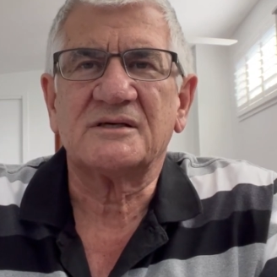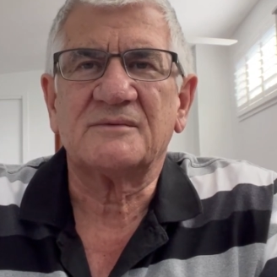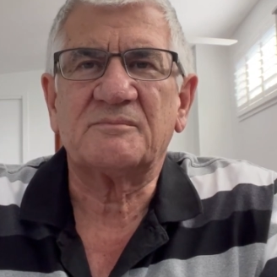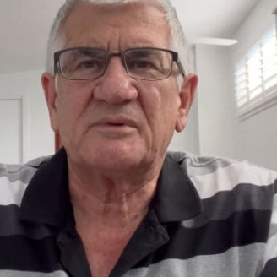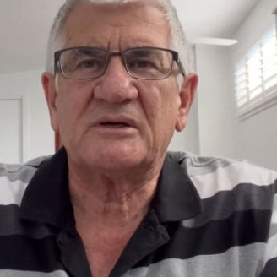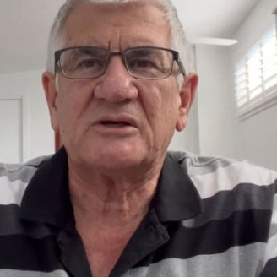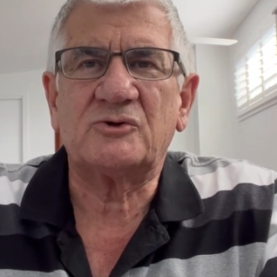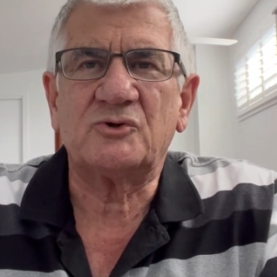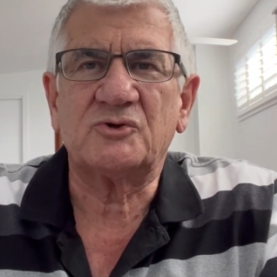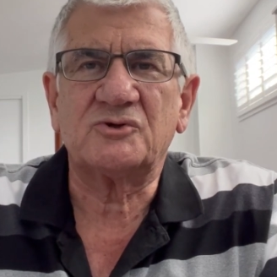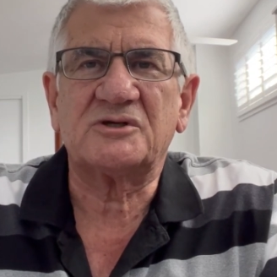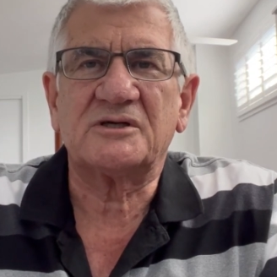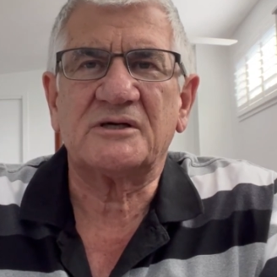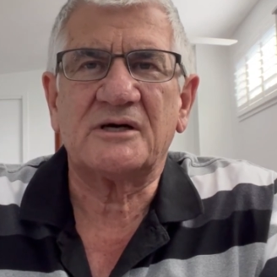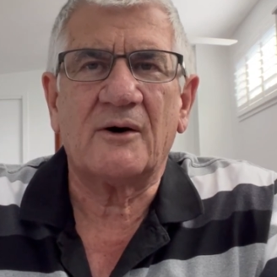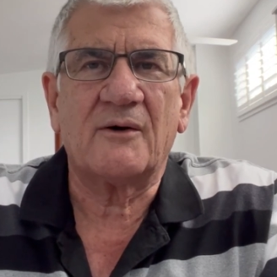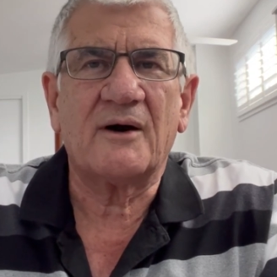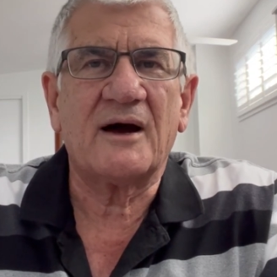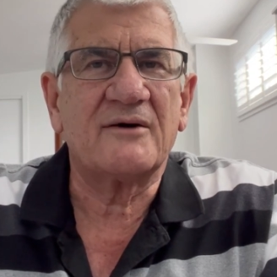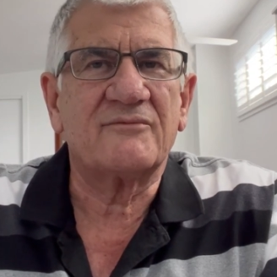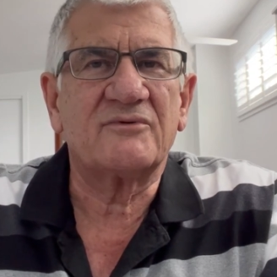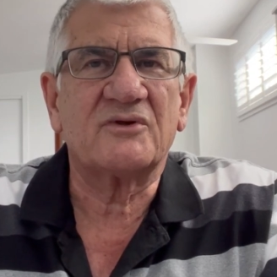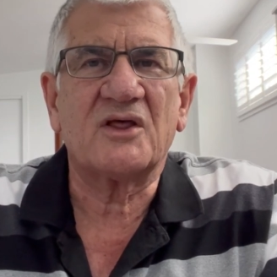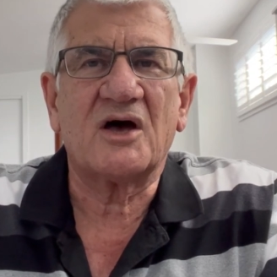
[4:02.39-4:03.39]
Be good to
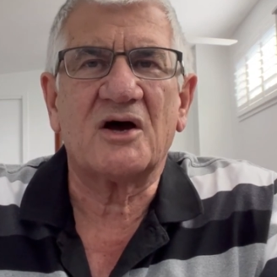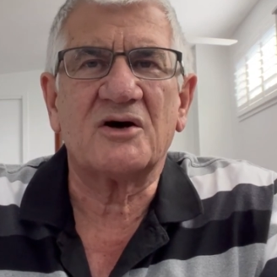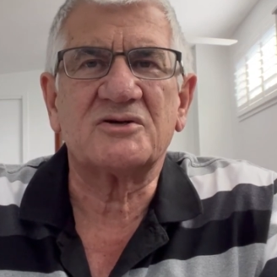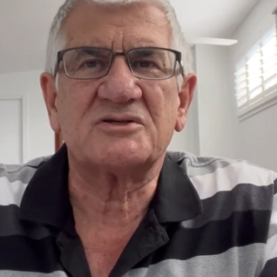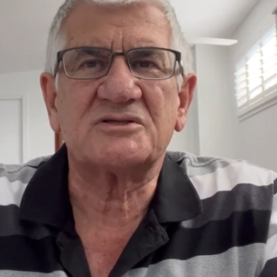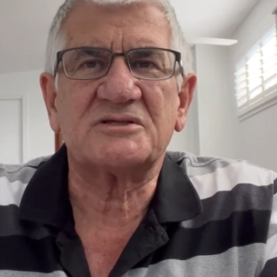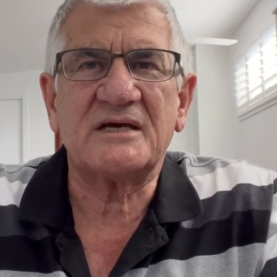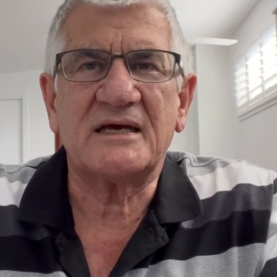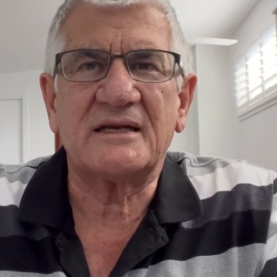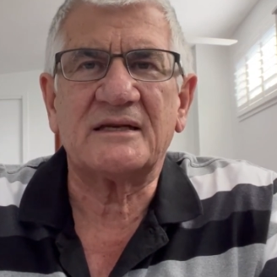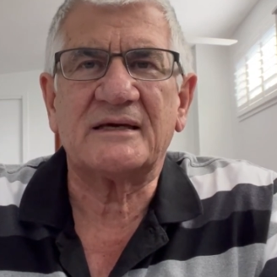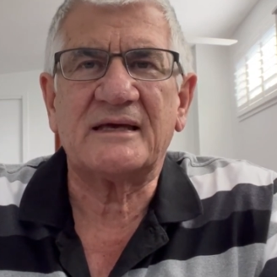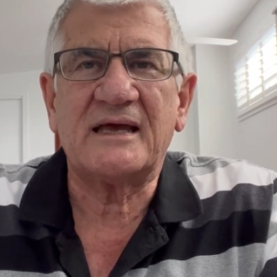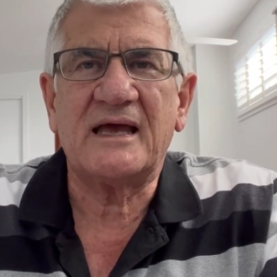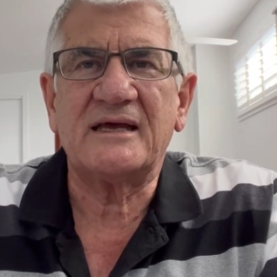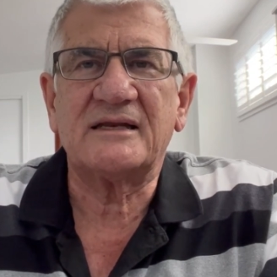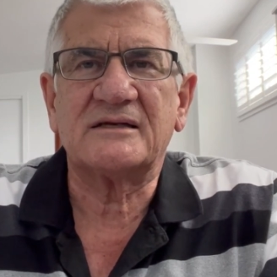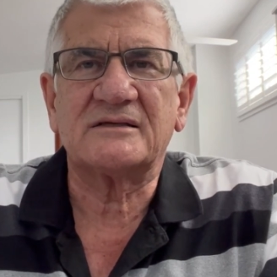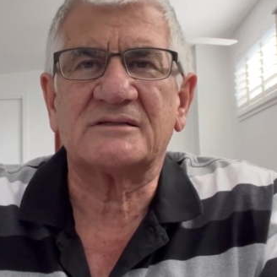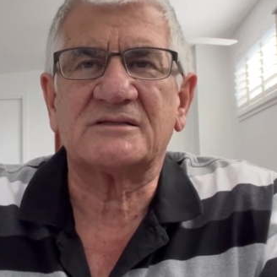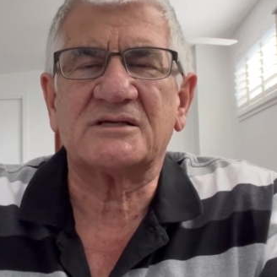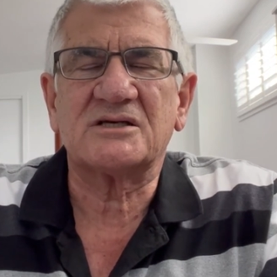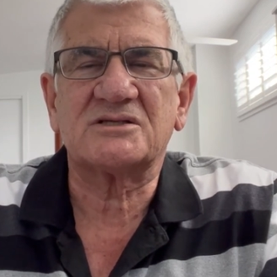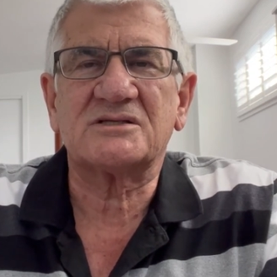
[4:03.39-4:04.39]
go over those yet
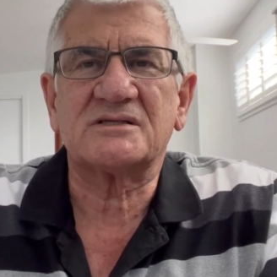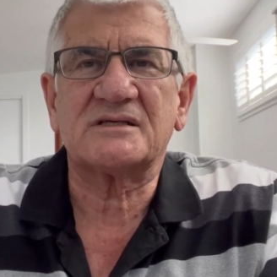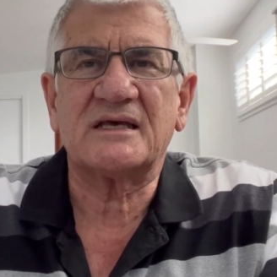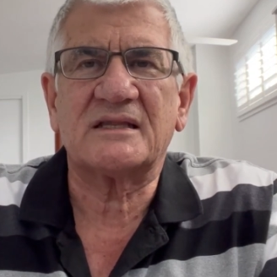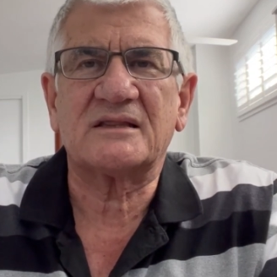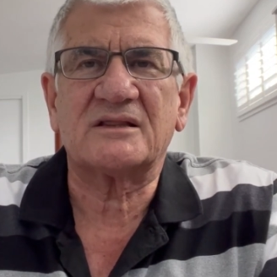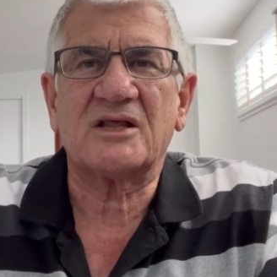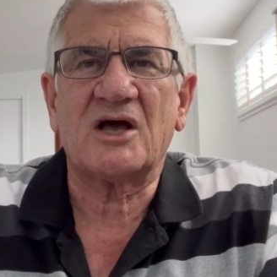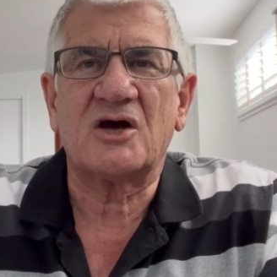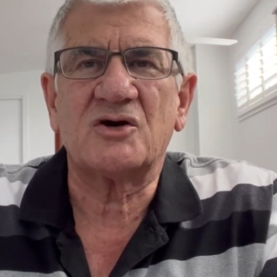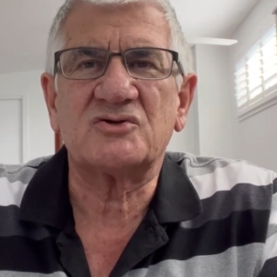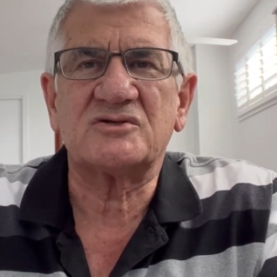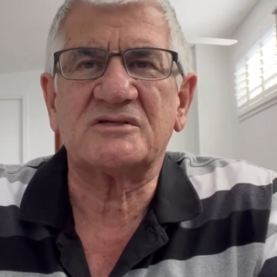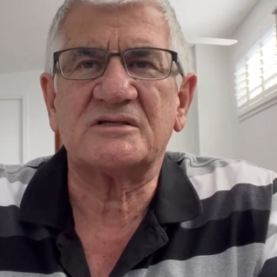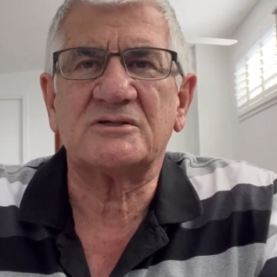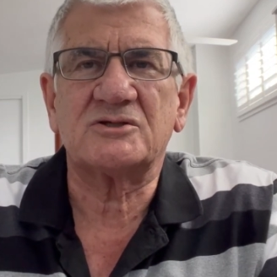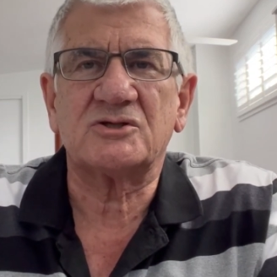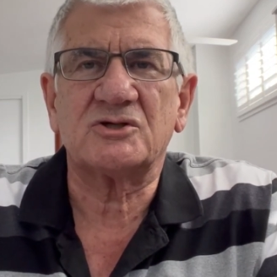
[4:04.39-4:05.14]
again, just get those into